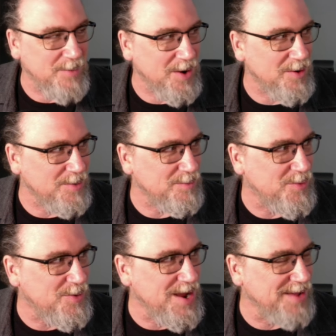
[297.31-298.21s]
Martin
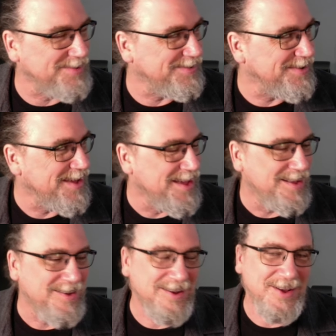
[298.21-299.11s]
Press
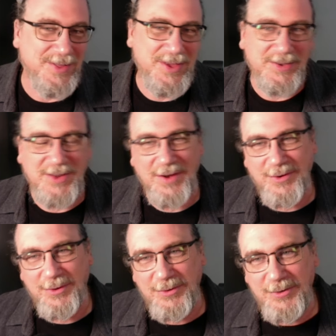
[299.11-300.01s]
called The
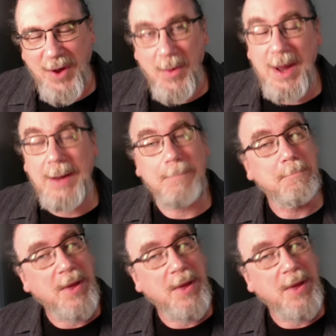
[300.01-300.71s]
Essential Stoic.